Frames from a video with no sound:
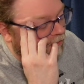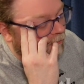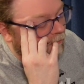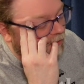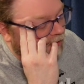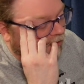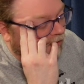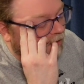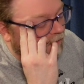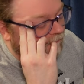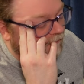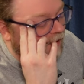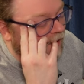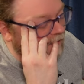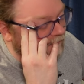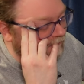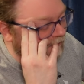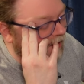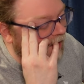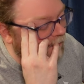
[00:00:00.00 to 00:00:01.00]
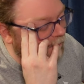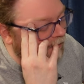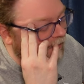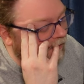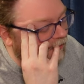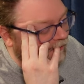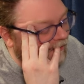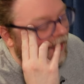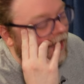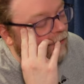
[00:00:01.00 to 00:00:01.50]
in the middle of Hot
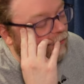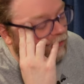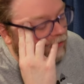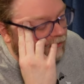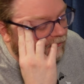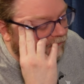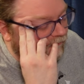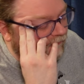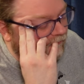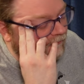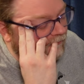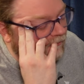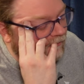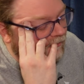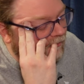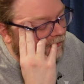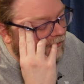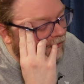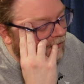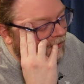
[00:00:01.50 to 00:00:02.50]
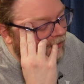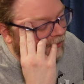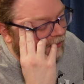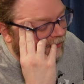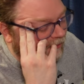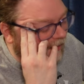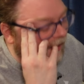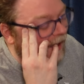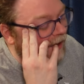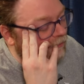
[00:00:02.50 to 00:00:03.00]
Topic. That was
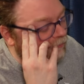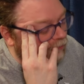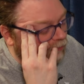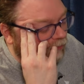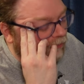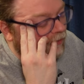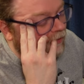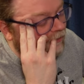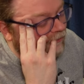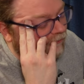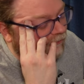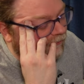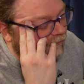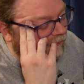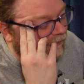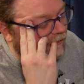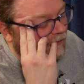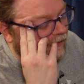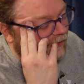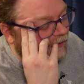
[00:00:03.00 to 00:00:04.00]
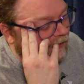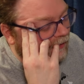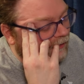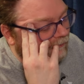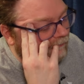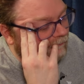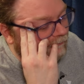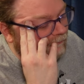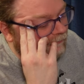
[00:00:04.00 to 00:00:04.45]
the